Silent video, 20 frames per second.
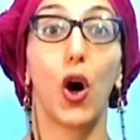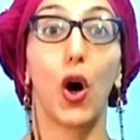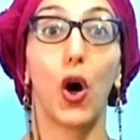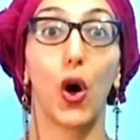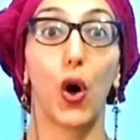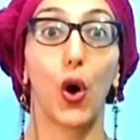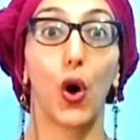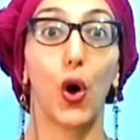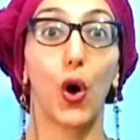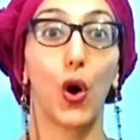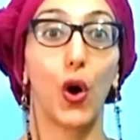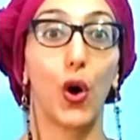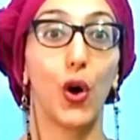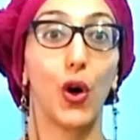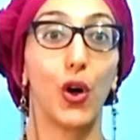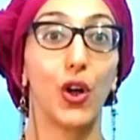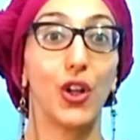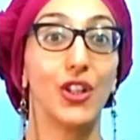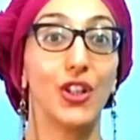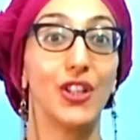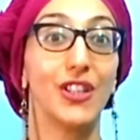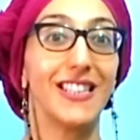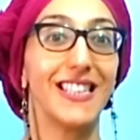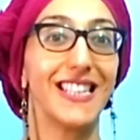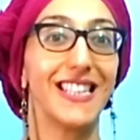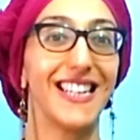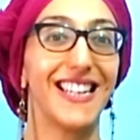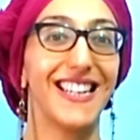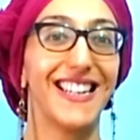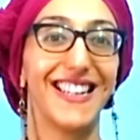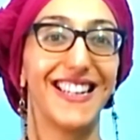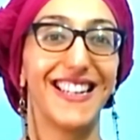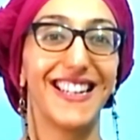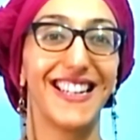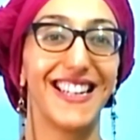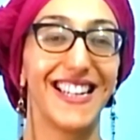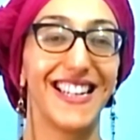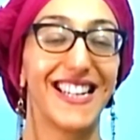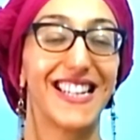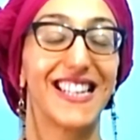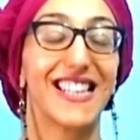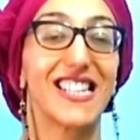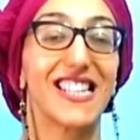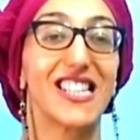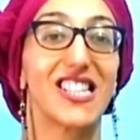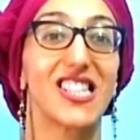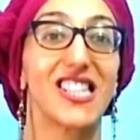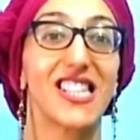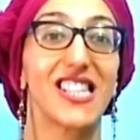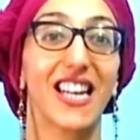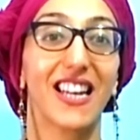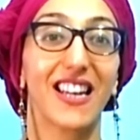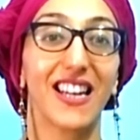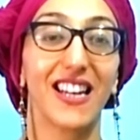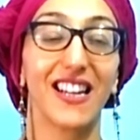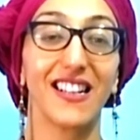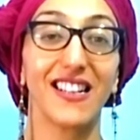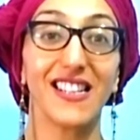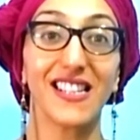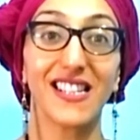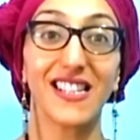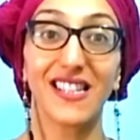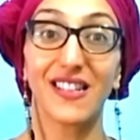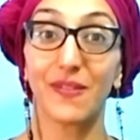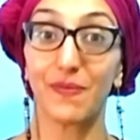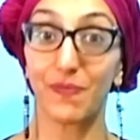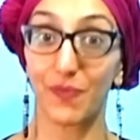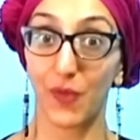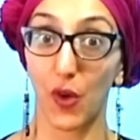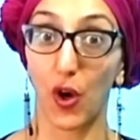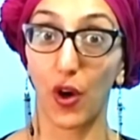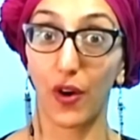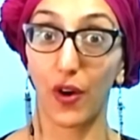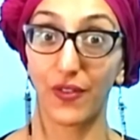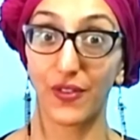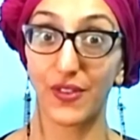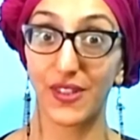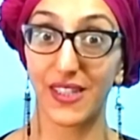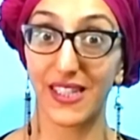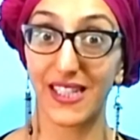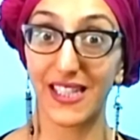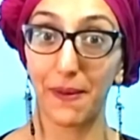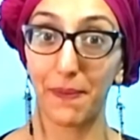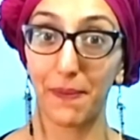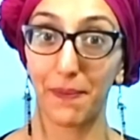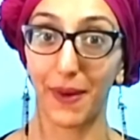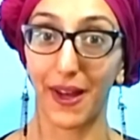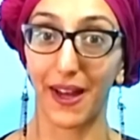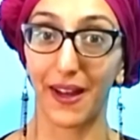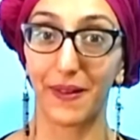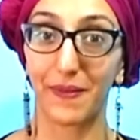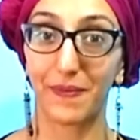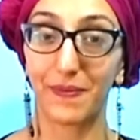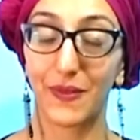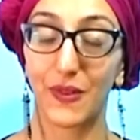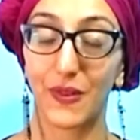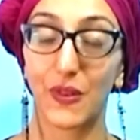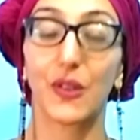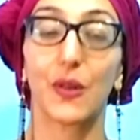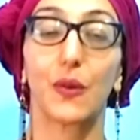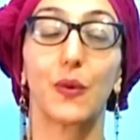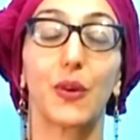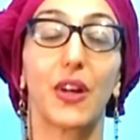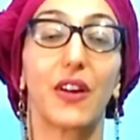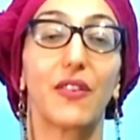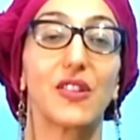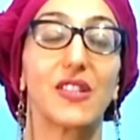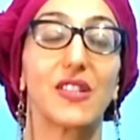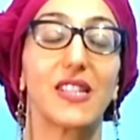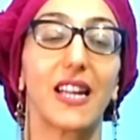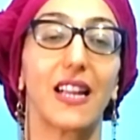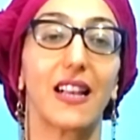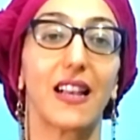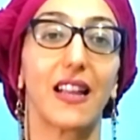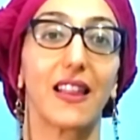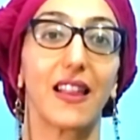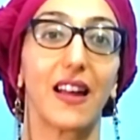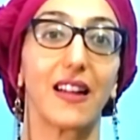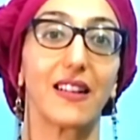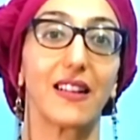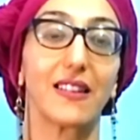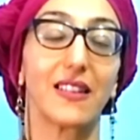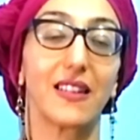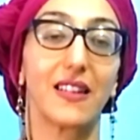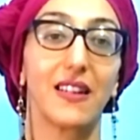on the 2nd of December. So we have to say it like that.